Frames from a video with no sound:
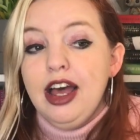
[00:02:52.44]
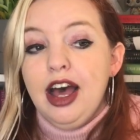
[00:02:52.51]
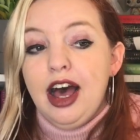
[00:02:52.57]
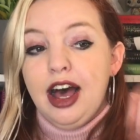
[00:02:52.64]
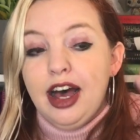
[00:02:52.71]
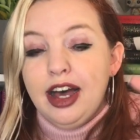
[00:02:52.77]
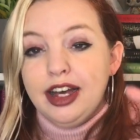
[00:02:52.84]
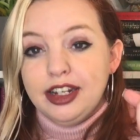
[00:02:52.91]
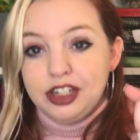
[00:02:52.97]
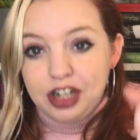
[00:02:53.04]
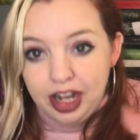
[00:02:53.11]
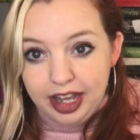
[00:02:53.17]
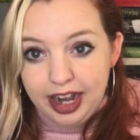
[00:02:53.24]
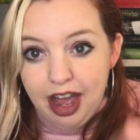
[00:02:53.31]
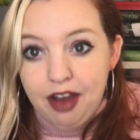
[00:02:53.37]
uh,
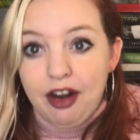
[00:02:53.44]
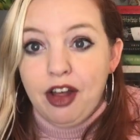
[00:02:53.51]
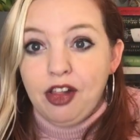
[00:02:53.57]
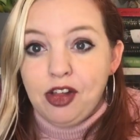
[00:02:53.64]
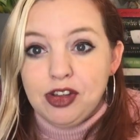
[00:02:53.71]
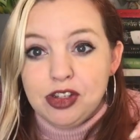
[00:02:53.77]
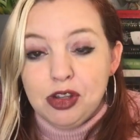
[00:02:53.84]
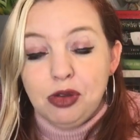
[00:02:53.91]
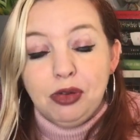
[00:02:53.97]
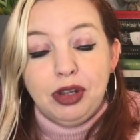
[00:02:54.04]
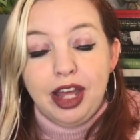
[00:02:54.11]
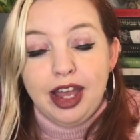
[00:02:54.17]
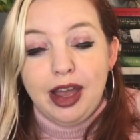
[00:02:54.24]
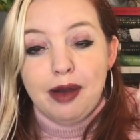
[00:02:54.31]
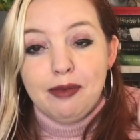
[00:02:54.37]
check it out. I'll also
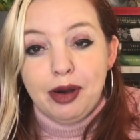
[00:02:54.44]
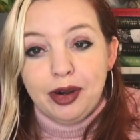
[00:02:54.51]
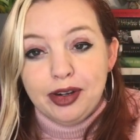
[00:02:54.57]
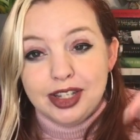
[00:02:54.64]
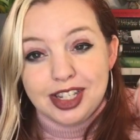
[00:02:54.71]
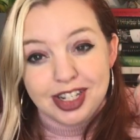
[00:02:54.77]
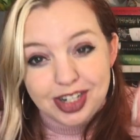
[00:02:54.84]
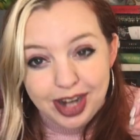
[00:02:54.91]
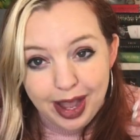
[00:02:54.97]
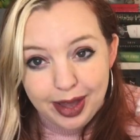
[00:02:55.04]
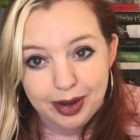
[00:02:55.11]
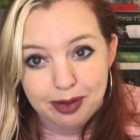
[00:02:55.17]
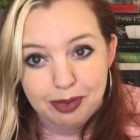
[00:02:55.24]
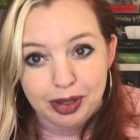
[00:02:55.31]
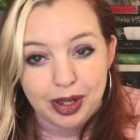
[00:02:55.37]
link Margaret's
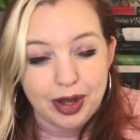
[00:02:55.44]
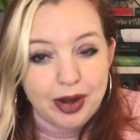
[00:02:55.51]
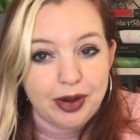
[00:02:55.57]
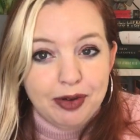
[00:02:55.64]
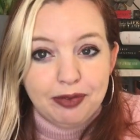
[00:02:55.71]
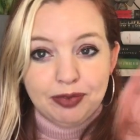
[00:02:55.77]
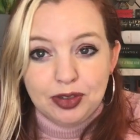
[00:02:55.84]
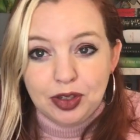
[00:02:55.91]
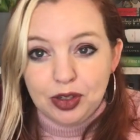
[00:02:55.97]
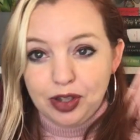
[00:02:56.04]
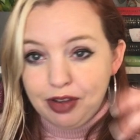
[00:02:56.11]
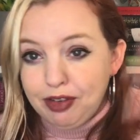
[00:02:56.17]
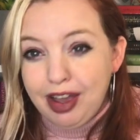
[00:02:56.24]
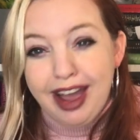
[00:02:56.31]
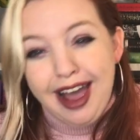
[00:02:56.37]
channel below.
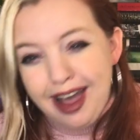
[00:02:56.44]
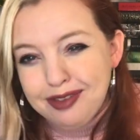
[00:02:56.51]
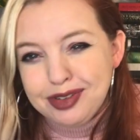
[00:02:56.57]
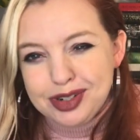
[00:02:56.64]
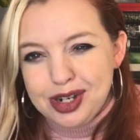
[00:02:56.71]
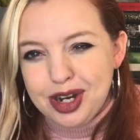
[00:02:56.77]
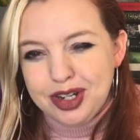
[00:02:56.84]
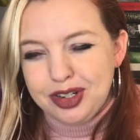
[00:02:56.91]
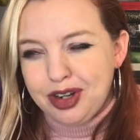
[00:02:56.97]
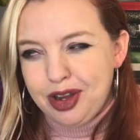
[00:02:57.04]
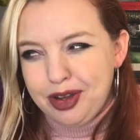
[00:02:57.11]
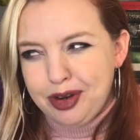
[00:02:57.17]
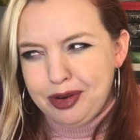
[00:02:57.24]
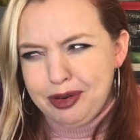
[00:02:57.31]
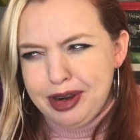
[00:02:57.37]
If you haven't checked her
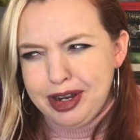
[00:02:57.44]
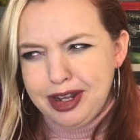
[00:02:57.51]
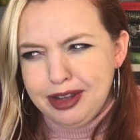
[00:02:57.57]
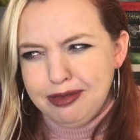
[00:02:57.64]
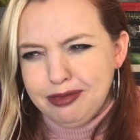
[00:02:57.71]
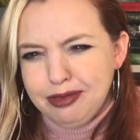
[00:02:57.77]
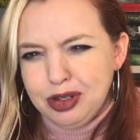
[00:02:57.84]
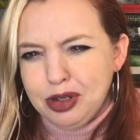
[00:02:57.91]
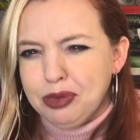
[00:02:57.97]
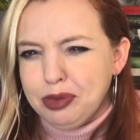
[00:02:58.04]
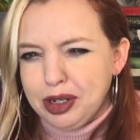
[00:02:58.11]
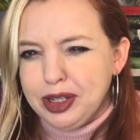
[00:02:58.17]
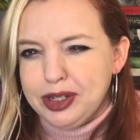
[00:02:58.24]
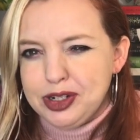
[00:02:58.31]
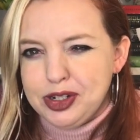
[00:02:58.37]
out already, you
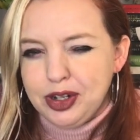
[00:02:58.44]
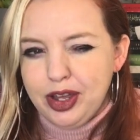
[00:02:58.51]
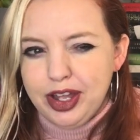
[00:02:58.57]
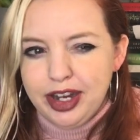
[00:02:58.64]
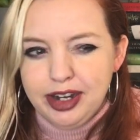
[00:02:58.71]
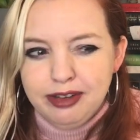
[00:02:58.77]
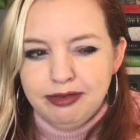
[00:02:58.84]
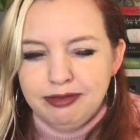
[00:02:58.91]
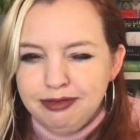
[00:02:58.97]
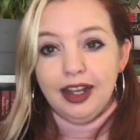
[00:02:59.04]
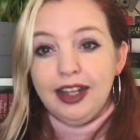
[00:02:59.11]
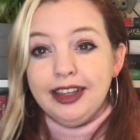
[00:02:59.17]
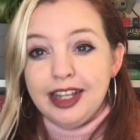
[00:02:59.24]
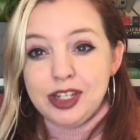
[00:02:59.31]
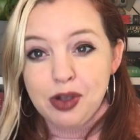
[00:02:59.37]
really should.
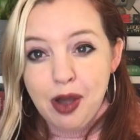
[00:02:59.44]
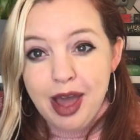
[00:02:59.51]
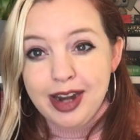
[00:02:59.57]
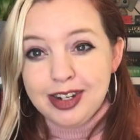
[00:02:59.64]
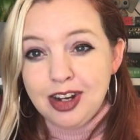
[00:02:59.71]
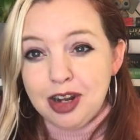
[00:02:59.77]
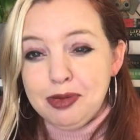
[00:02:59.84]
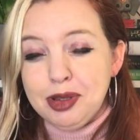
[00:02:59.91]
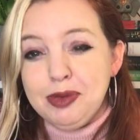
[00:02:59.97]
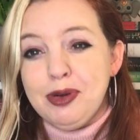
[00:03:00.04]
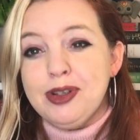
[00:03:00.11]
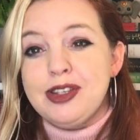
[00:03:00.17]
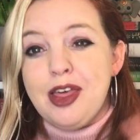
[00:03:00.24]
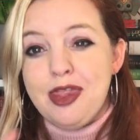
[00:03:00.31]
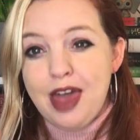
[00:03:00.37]
Let's go ahead and talk about the
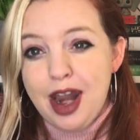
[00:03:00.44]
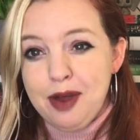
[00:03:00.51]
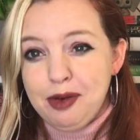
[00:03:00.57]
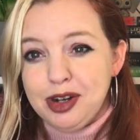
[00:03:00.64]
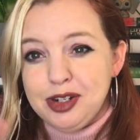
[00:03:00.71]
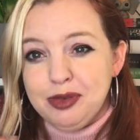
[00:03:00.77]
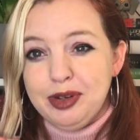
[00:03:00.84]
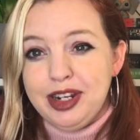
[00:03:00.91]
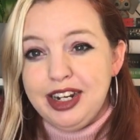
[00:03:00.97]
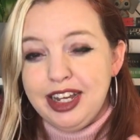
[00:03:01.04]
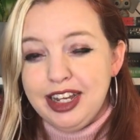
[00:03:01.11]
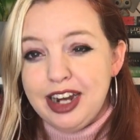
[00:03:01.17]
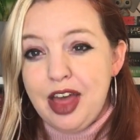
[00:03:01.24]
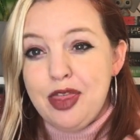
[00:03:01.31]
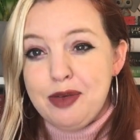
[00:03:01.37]
books that I want to read
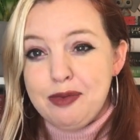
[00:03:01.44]
in the